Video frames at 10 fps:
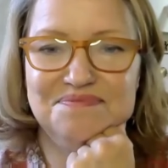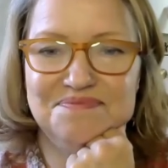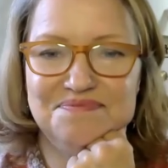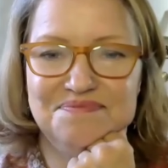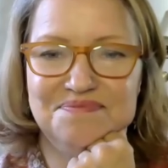
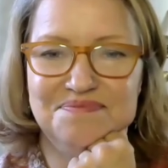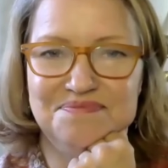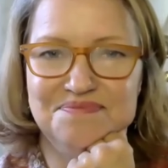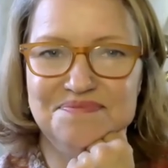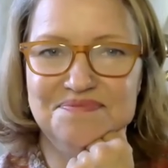
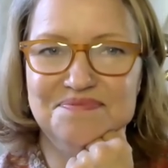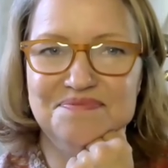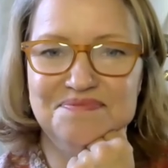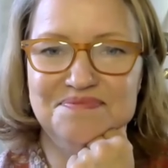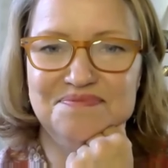
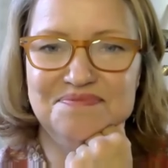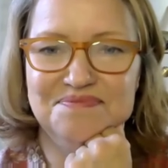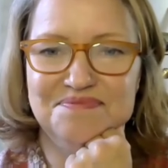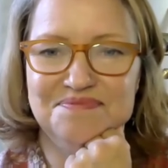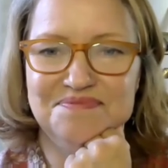
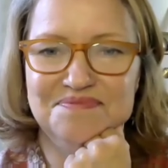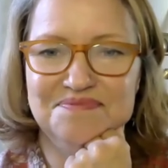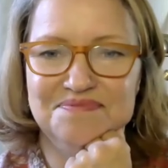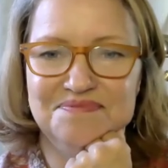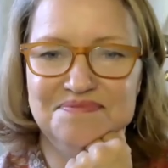
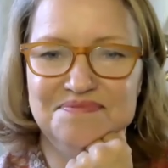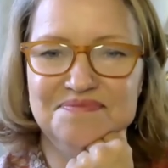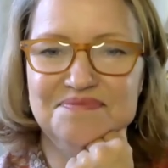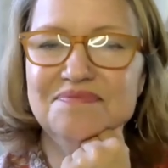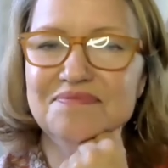
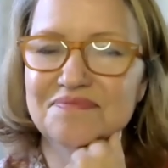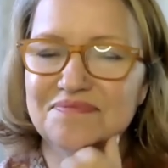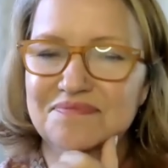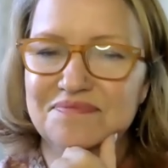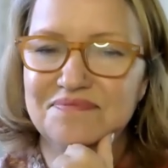
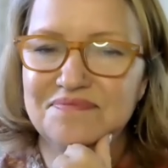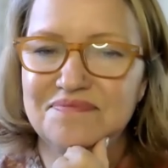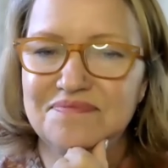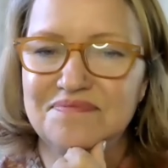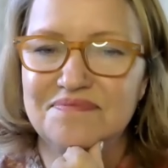
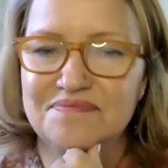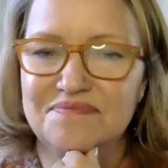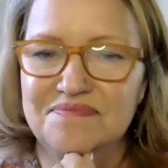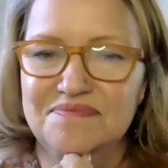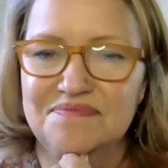
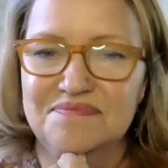(not speaking)